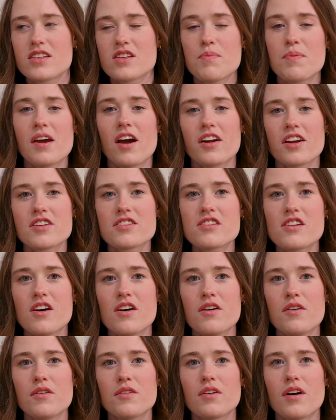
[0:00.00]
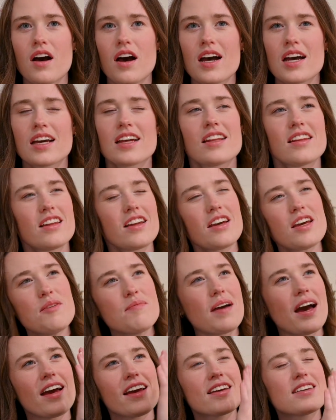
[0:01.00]
To be honest though, looking
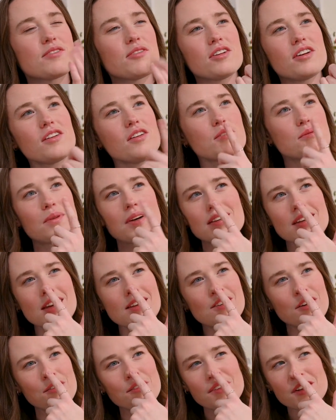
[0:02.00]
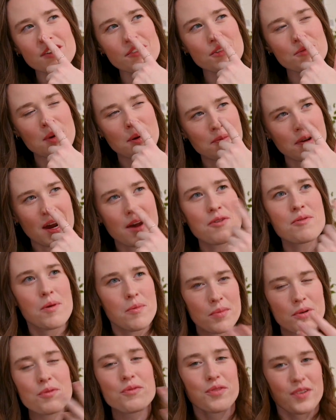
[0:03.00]
back, it's one of those books I don't really remember. I
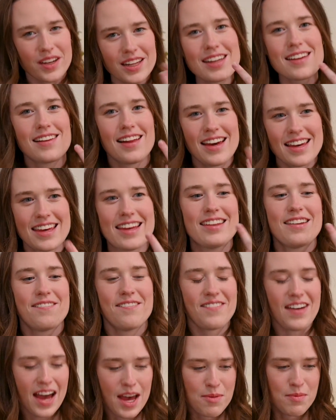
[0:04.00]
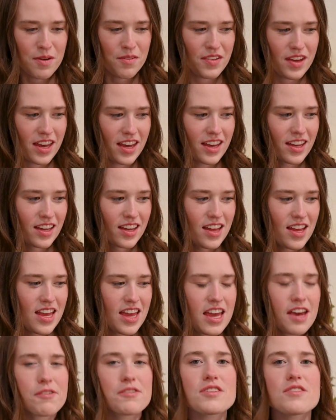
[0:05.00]
remember really liking the vibe of it.
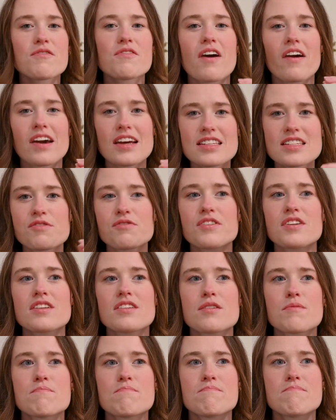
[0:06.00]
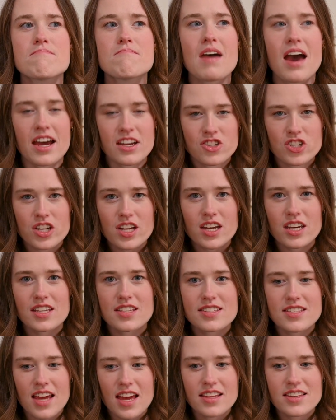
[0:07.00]
It was a very different magic
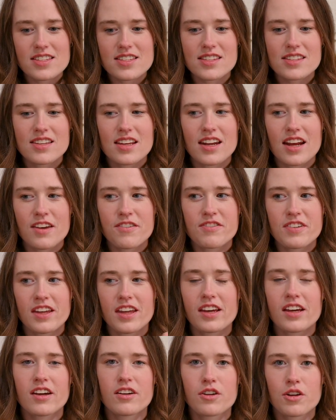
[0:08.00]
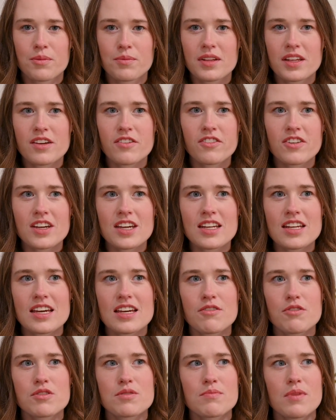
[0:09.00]
sense than I feel like I normally read.
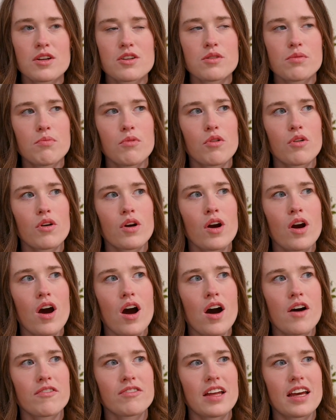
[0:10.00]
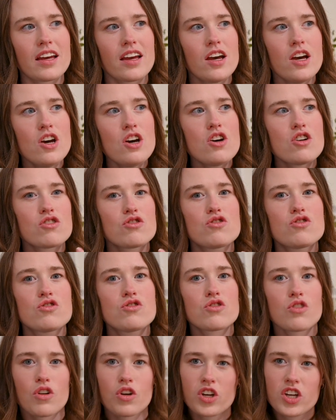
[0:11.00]
It was much more of like
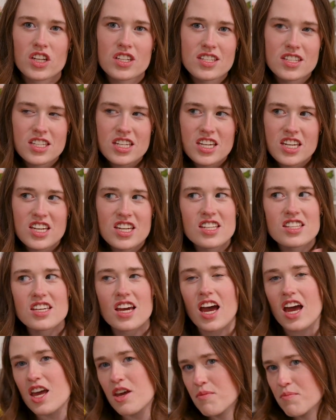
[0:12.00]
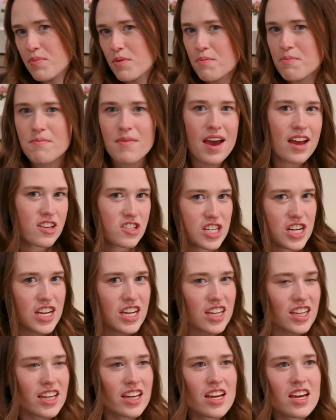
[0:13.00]
circusy type
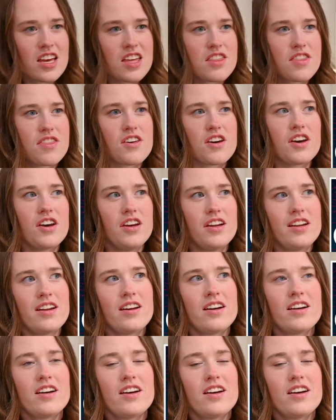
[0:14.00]
magic than